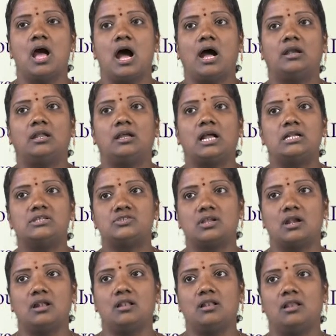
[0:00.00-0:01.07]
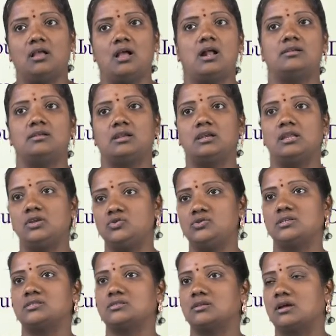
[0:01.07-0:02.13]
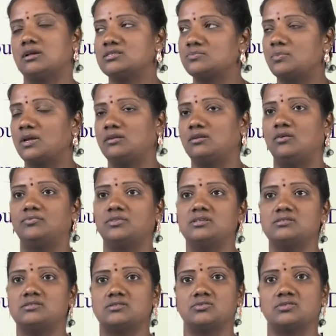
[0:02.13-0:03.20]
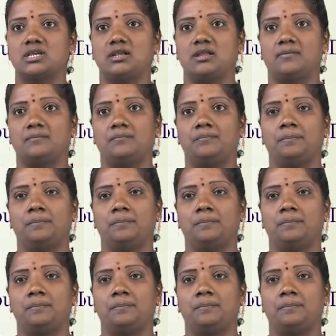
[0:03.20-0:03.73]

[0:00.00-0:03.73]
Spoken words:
and the cultural and religious aspect of the society.